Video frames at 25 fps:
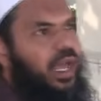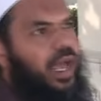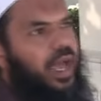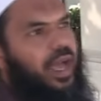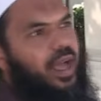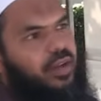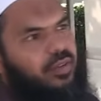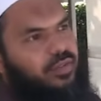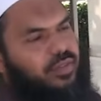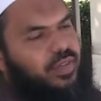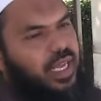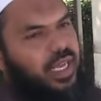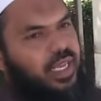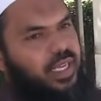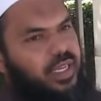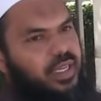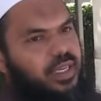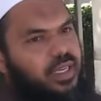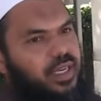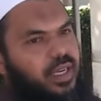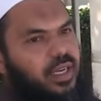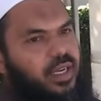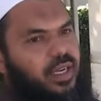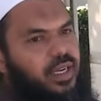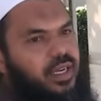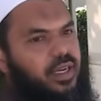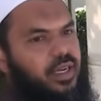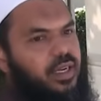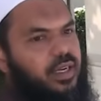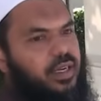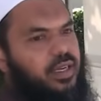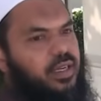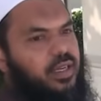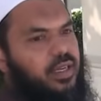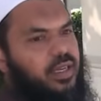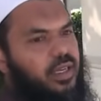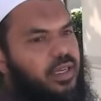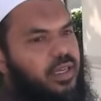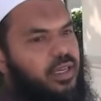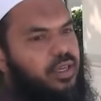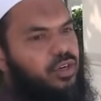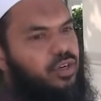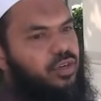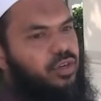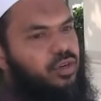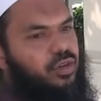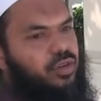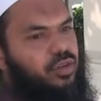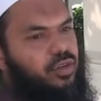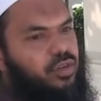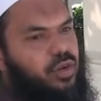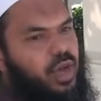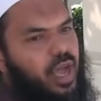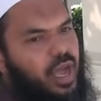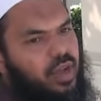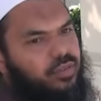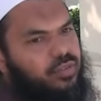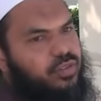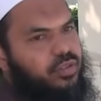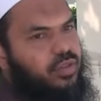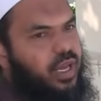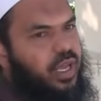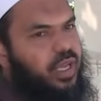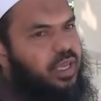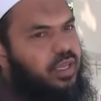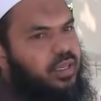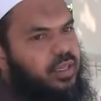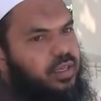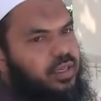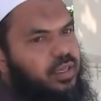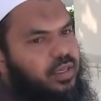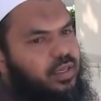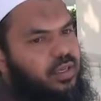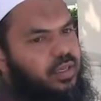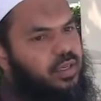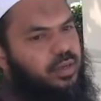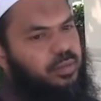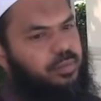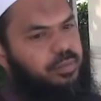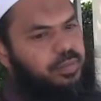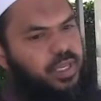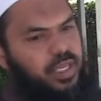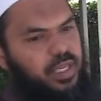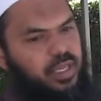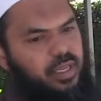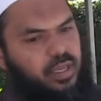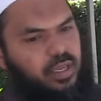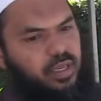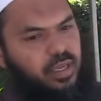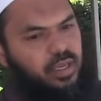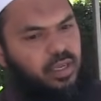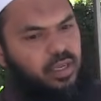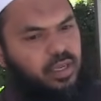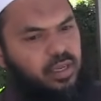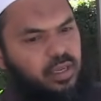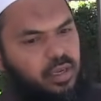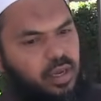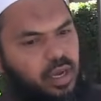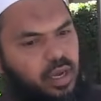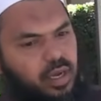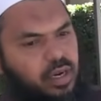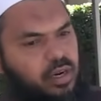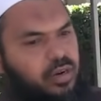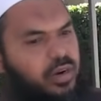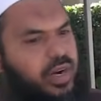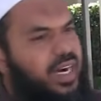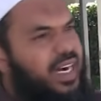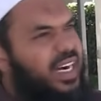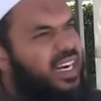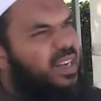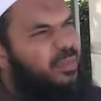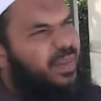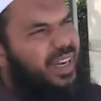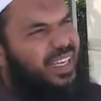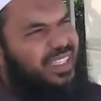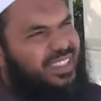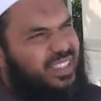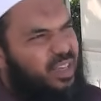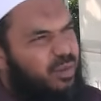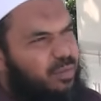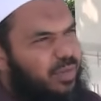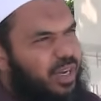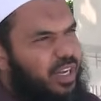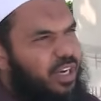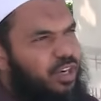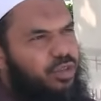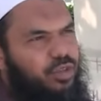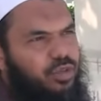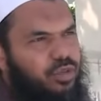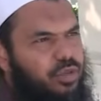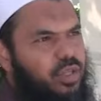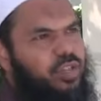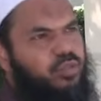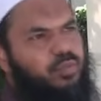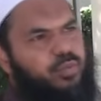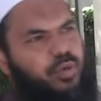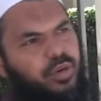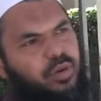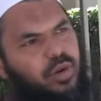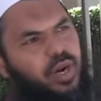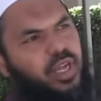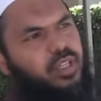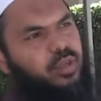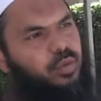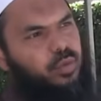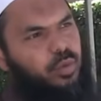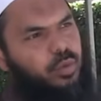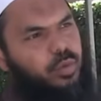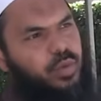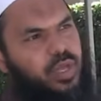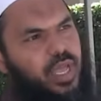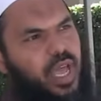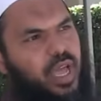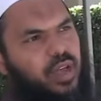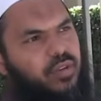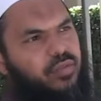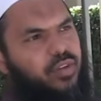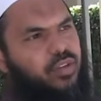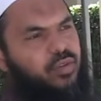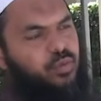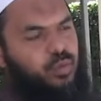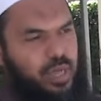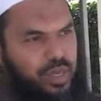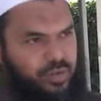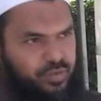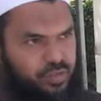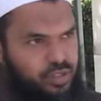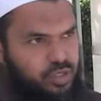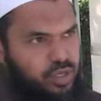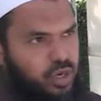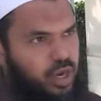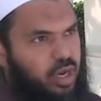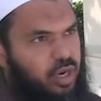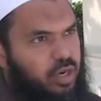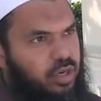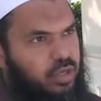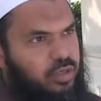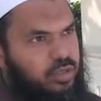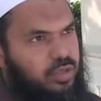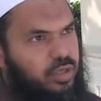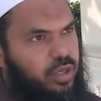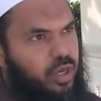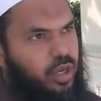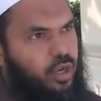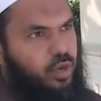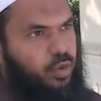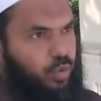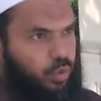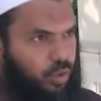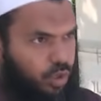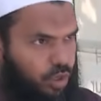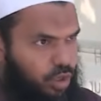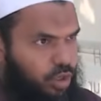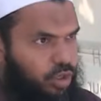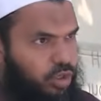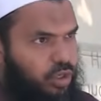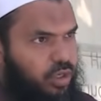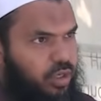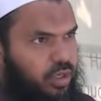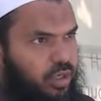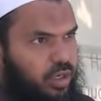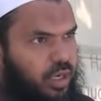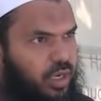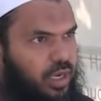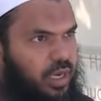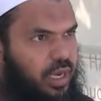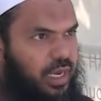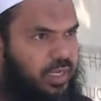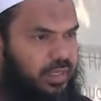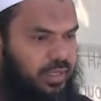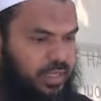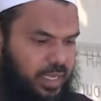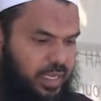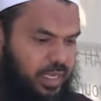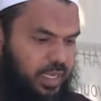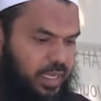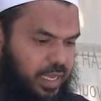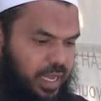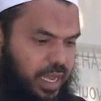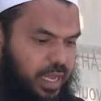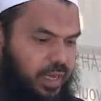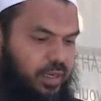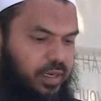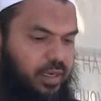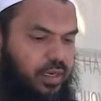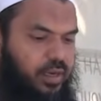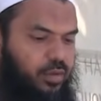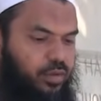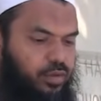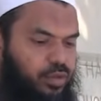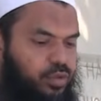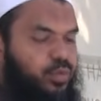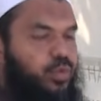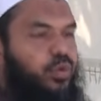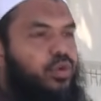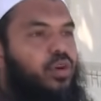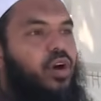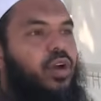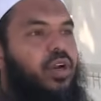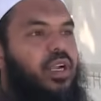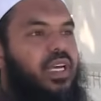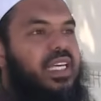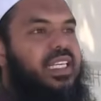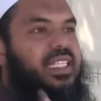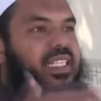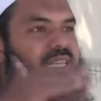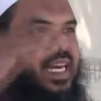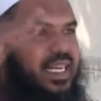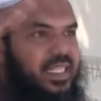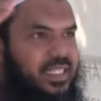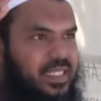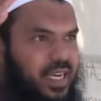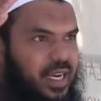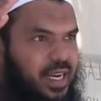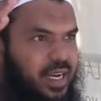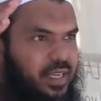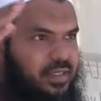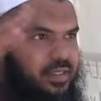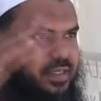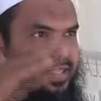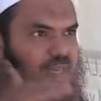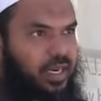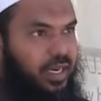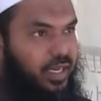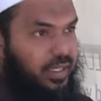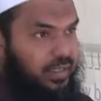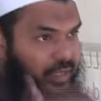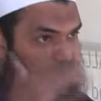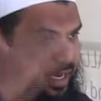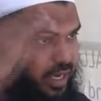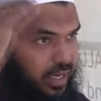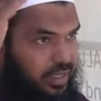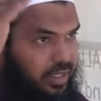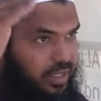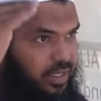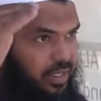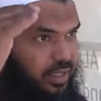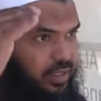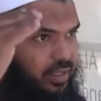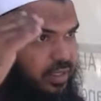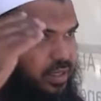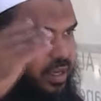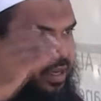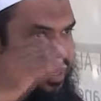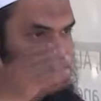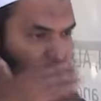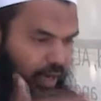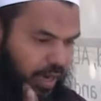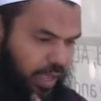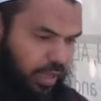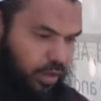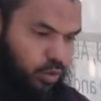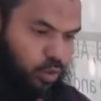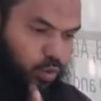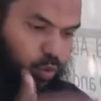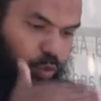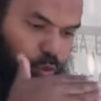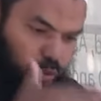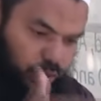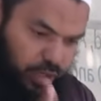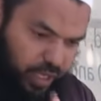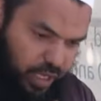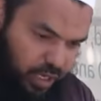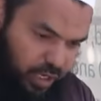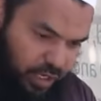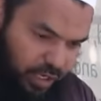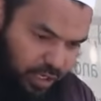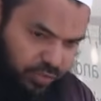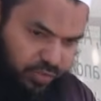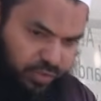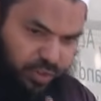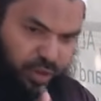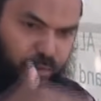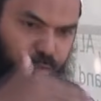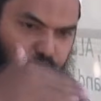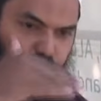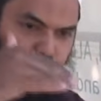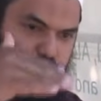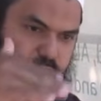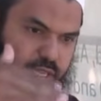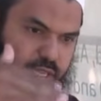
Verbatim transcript: have like, you know, you have to like be accredited by somebody to do this. But rather what we have is we have scholars who learn and they get what we call Ijazat and Asaneed, like who they learn from